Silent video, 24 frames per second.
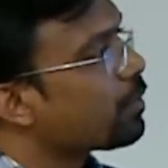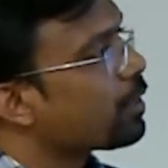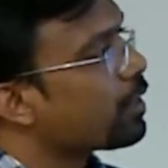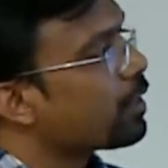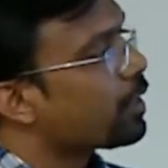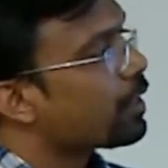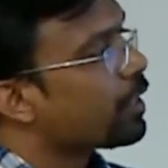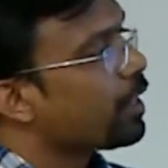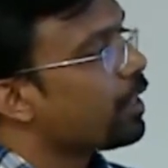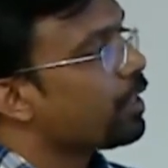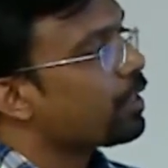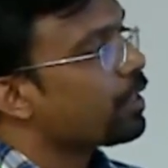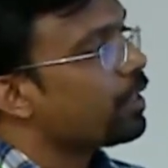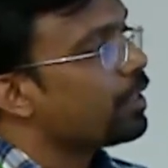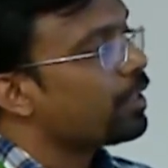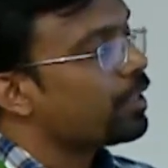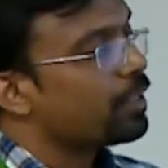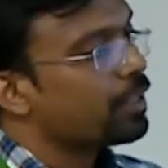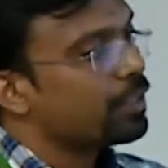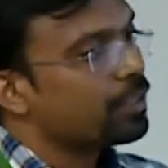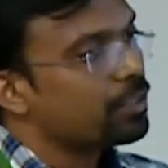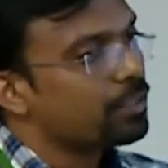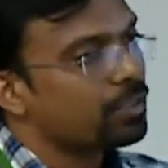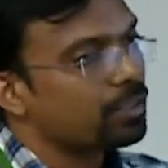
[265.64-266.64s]
can
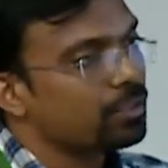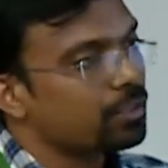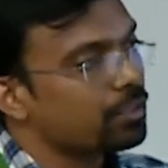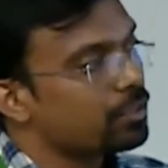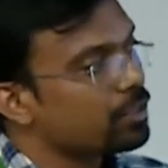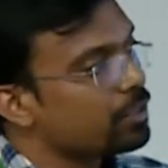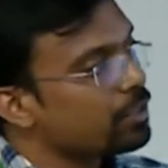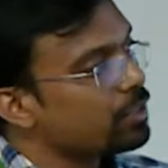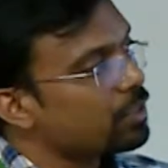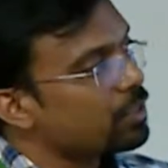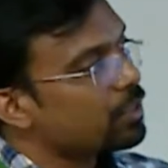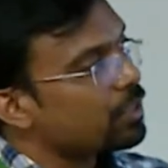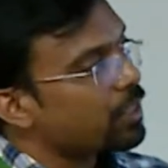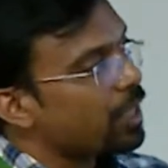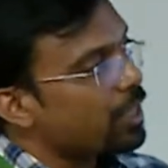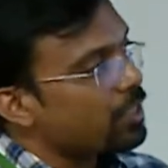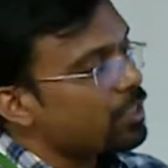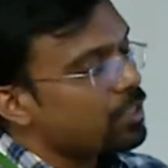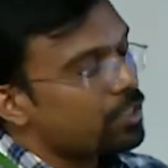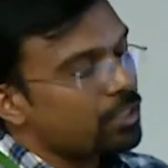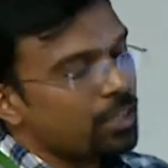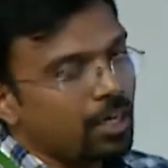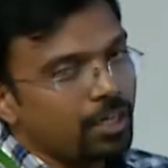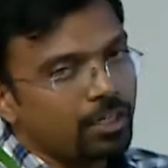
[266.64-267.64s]
contain, this is a SAS
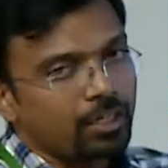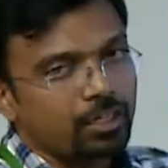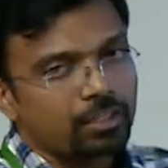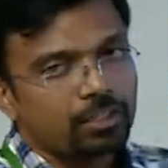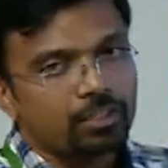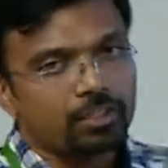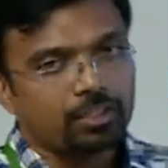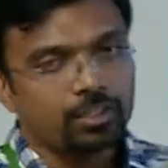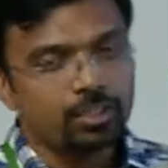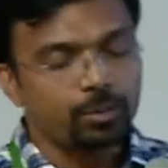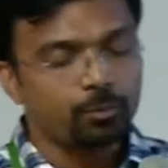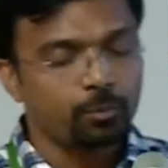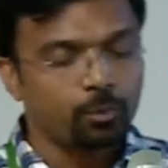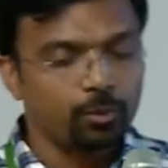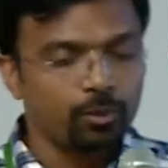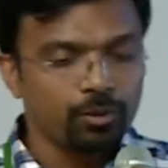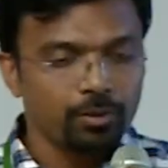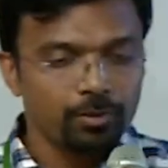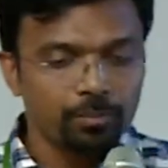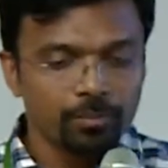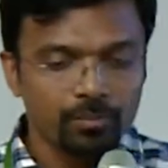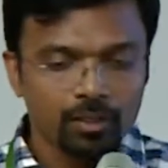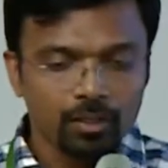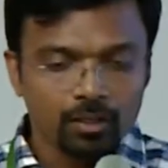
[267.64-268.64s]
attached JBoard.
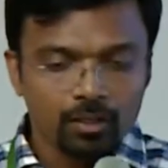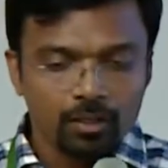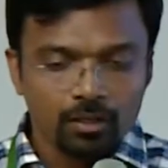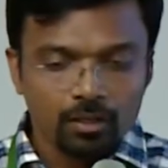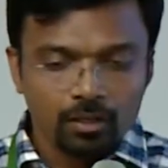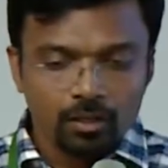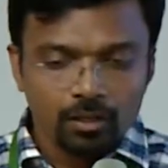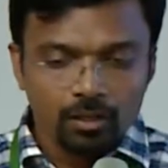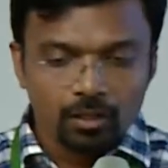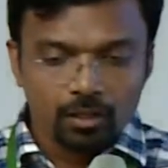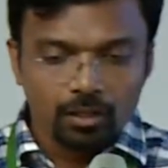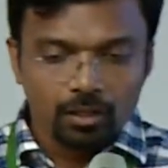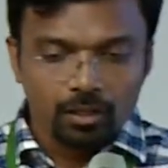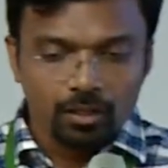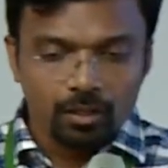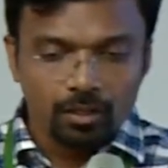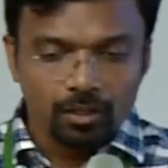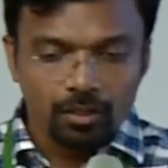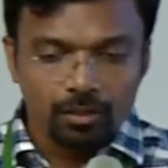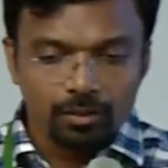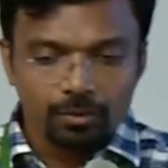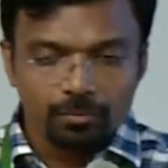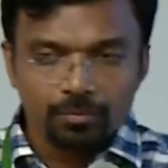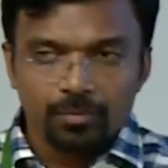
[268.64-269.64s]

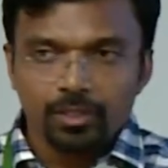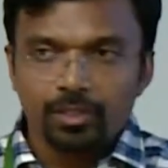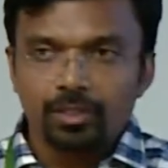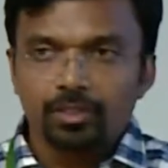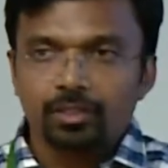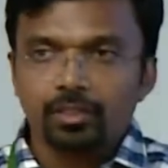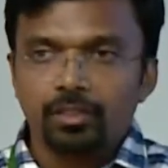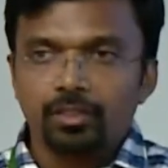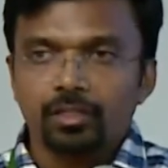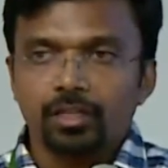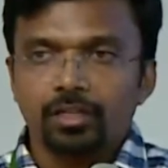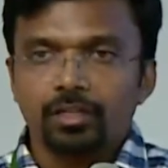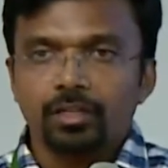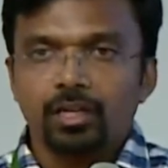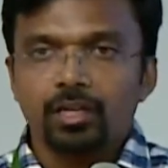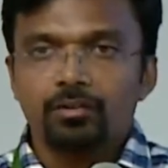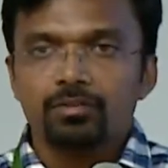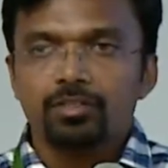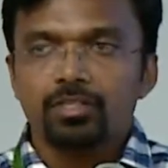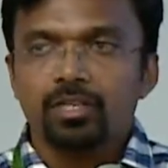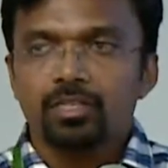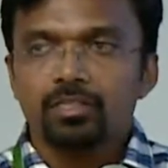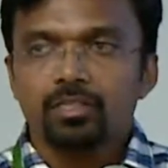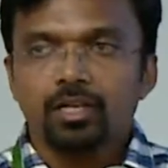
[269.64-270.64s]
It can have
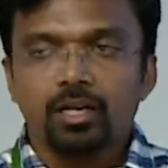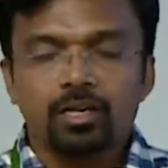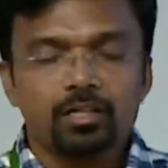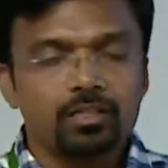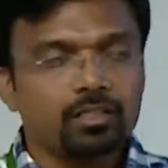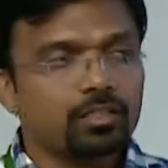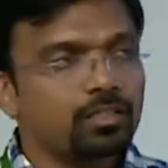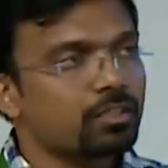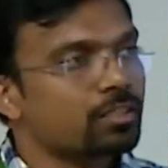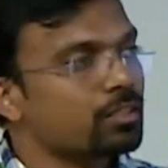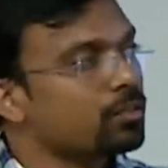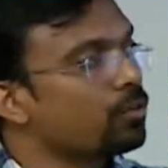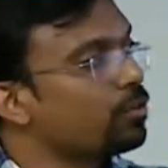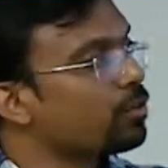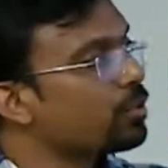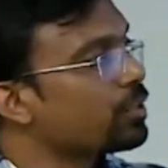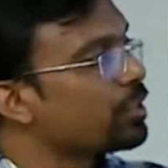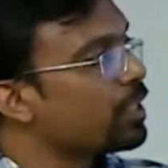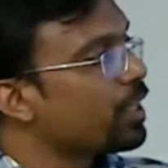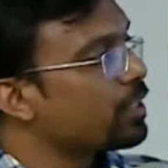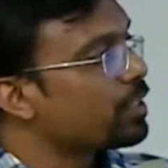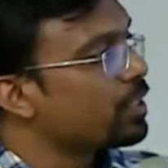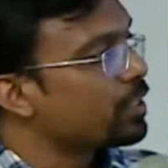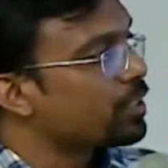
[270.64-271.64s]
SAS hard disk or
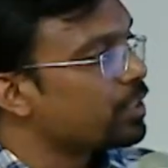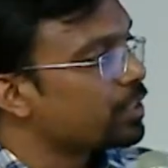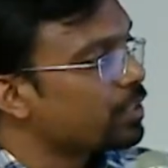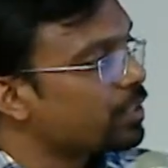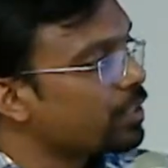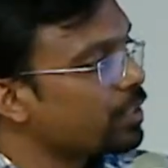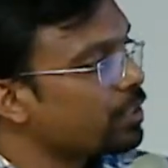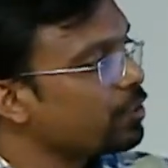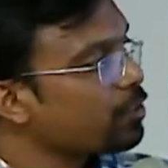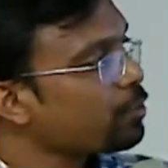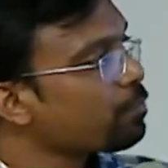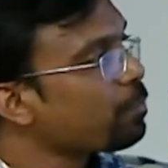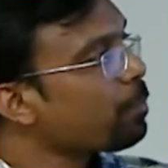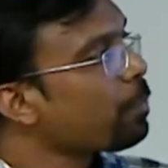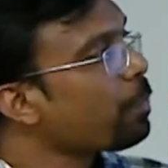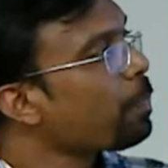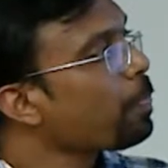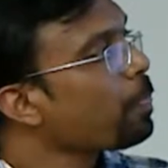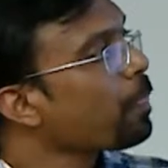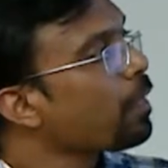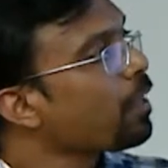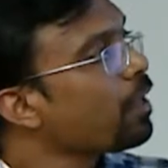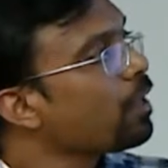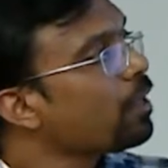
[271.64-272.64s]
SAS SSDs.
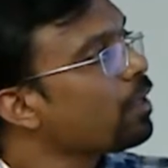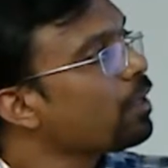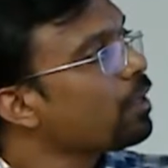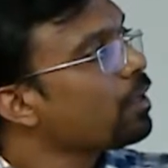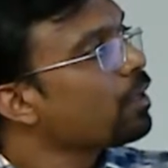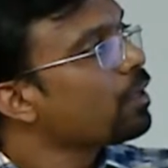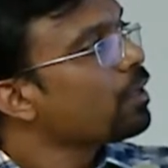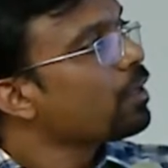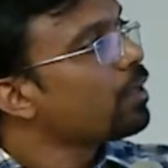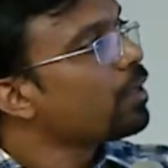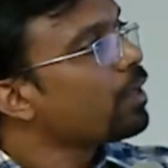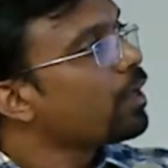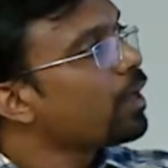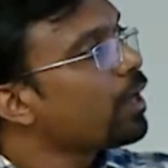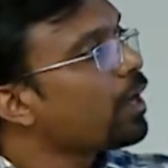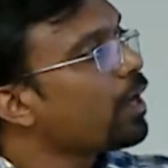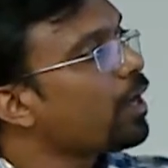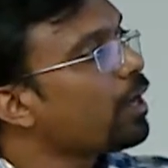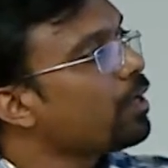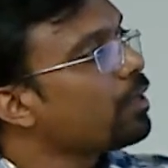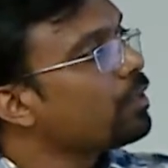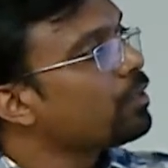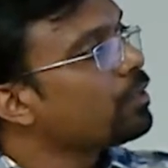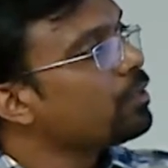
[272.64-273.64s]

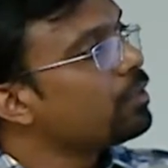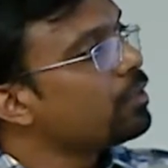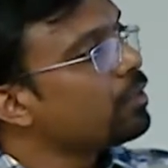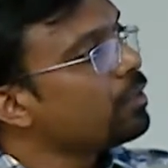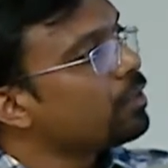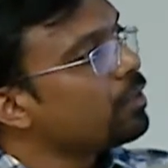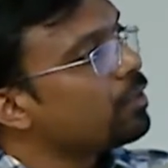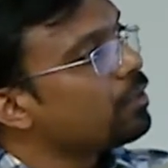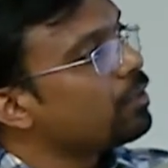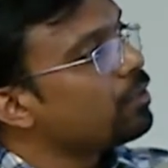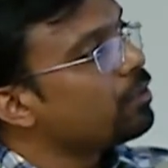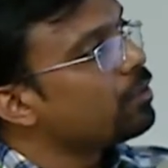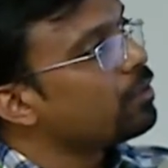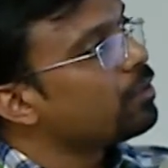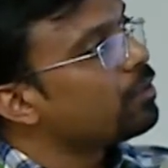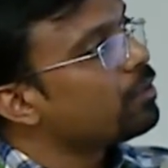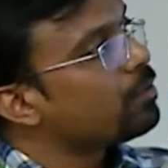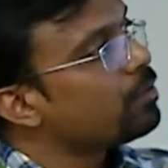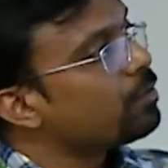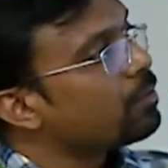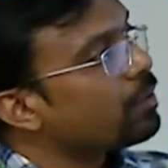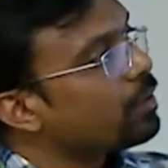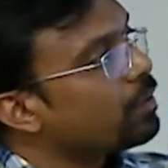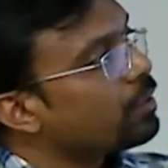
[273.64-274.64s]
And
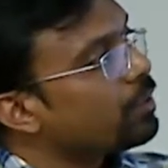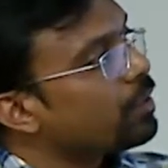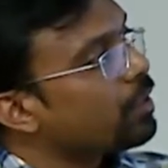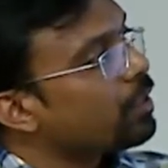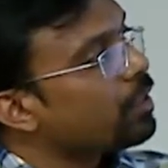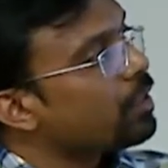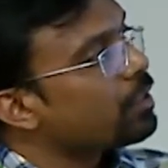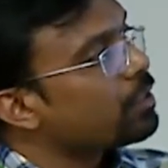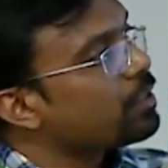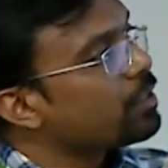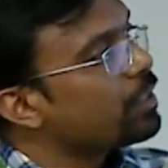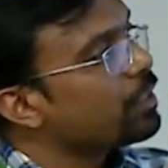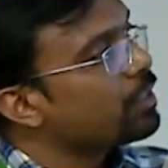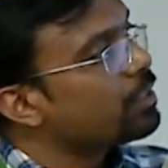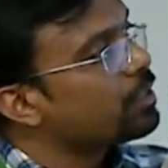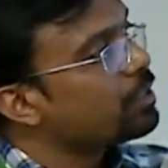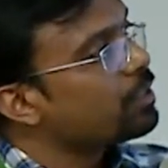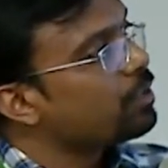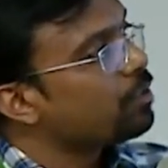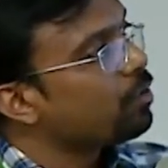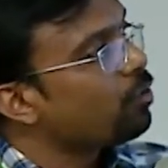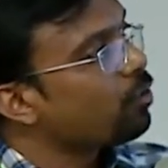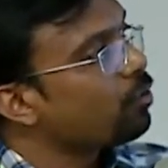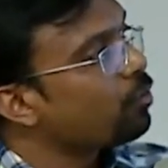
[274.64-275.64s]
there are 6
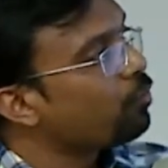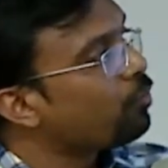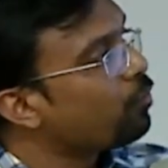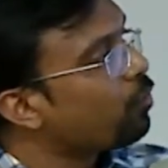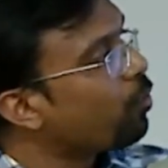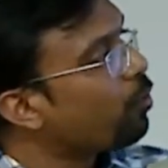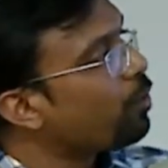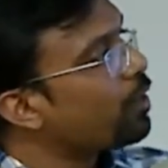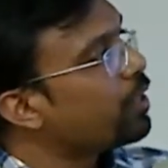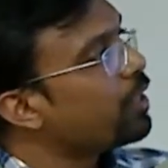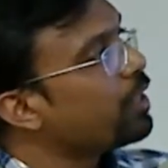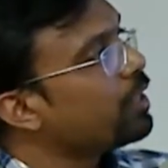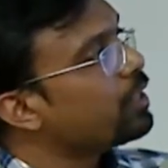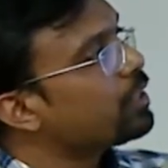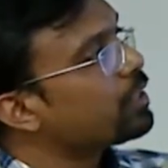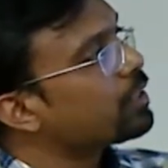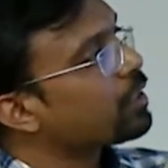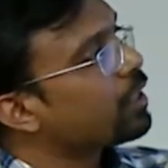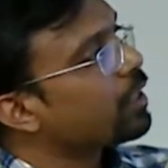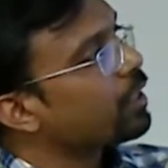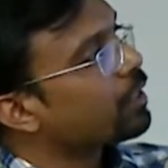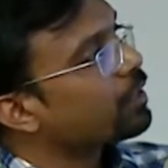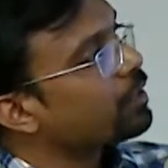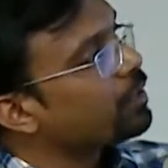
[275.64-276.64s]
or 4 heads
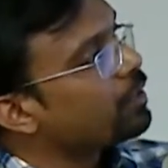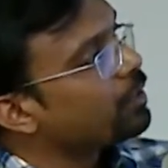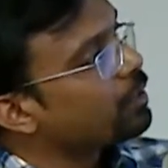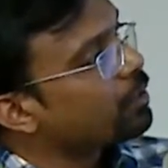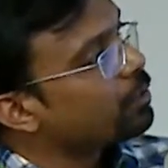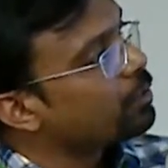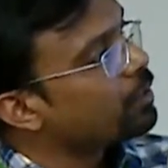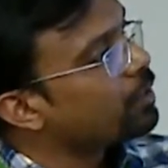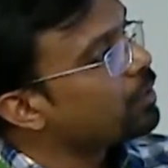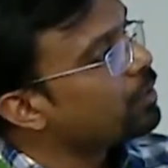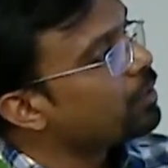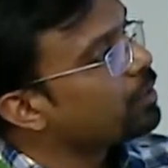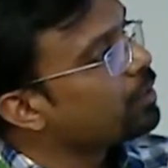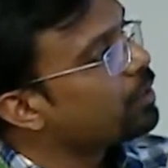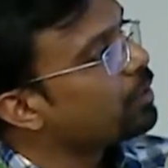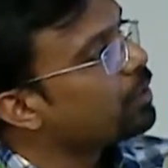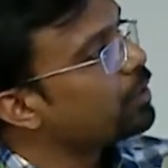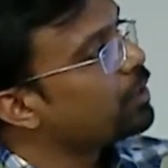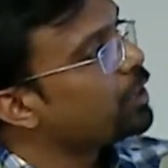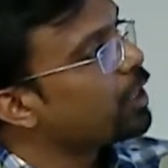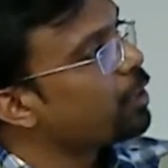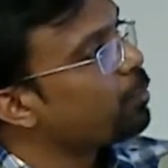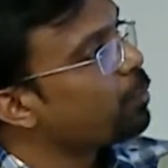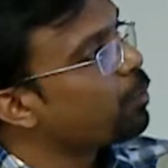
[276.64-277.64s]
connected to the
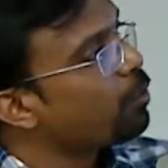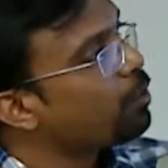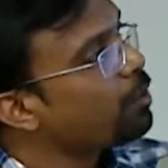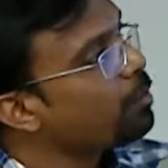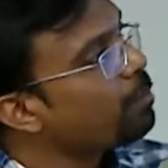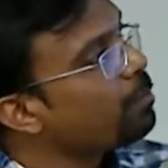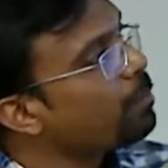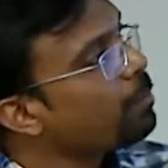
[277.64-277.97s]
JBoard.